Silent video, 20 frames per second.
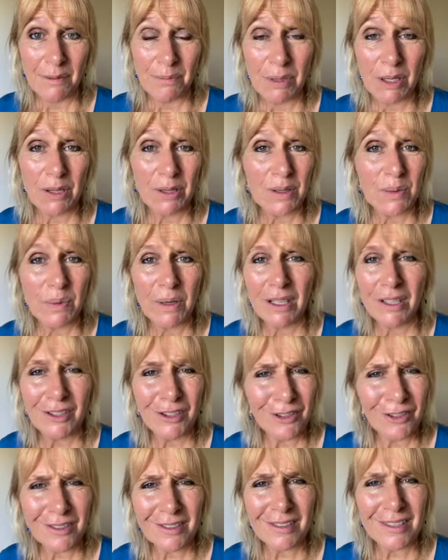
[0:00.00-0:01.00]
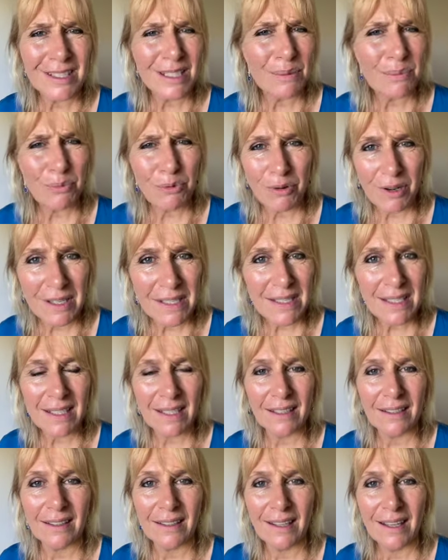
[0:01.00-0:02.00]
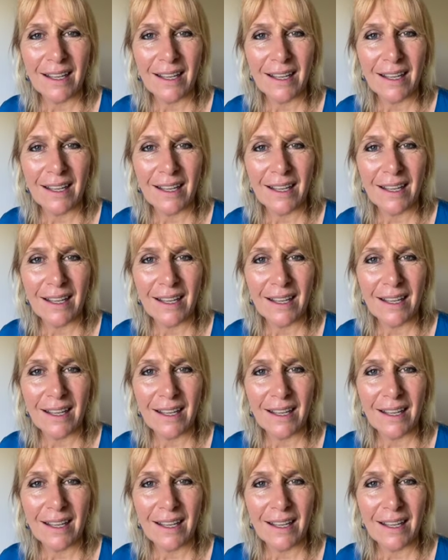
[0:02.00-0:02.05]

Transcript: because we're not suppressing